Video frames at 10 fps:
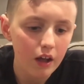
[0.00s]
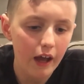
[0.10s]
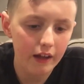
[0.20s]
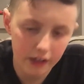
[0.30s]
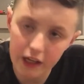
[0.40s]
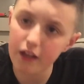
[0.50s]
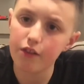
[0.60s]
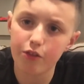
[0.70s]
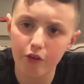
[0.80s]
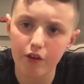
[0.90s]
At
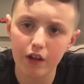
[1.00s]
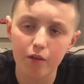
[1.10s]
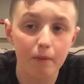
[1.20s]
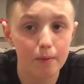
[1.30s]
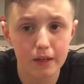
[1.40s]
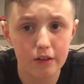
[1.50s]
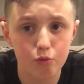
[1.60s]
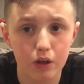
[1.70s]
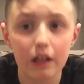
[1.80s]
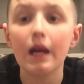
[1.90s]
8:30 or maybe
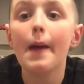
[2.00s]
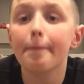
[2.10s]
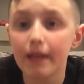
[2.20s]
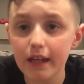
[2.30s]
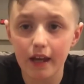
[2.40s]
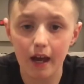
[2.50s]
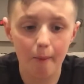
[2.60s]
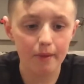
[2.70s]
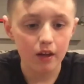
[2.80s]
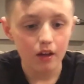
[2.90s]
8:20
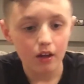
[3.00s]
p.m